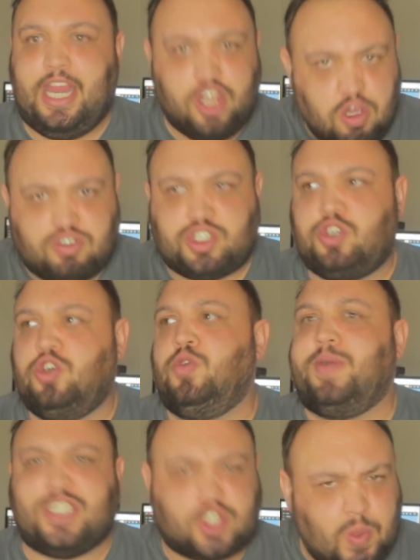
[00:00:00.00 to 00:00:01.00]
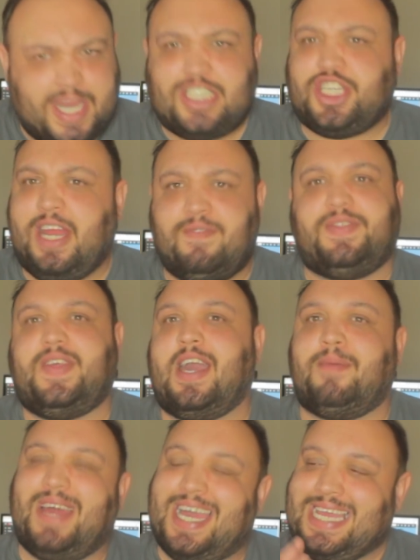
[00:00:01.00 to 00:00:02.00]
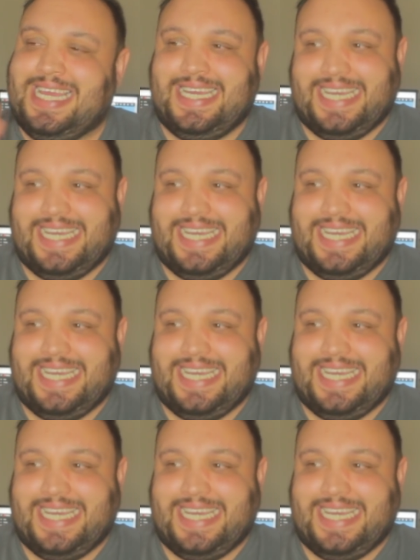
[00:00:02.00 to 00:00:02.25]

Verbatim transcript: and YouTube and Twitch and everything, I'm like,